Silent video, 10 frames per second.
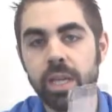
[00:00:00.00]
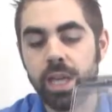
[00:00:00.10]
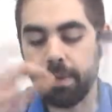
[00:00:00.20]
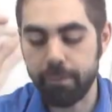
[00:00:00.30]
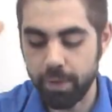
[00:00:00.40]

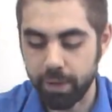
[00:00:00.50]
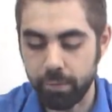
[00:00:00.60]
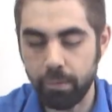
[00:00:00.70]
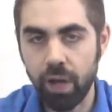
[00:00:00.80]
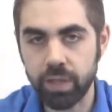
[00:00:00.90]
If a
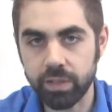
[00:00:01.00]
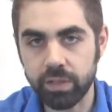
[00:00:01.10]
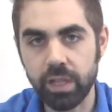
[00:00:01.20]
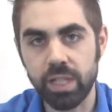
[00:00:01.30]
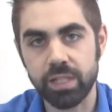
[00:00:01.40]

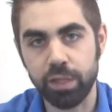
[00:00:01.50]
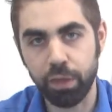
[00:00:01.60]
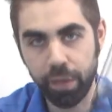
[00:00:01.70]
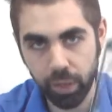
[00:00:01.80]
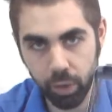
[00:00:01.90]
device is
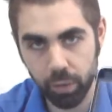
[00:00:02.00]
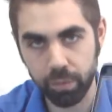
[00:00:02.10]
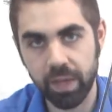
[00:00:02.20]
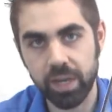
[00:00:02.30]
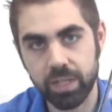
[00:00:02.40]
thicker
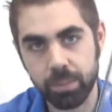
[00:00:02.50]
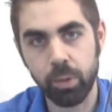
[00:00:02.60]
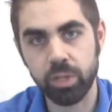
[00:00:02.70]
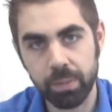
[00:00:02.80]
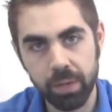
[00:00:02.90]
than it's
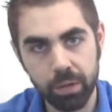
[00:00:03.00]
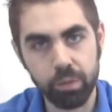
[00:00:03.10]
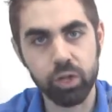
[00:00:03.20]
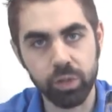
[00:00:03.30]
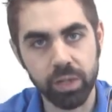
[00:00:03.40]
supposed to be
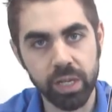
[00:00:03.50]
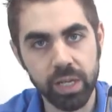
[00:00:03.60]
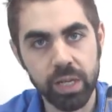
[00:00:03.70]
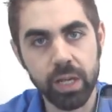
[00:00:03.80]
originally,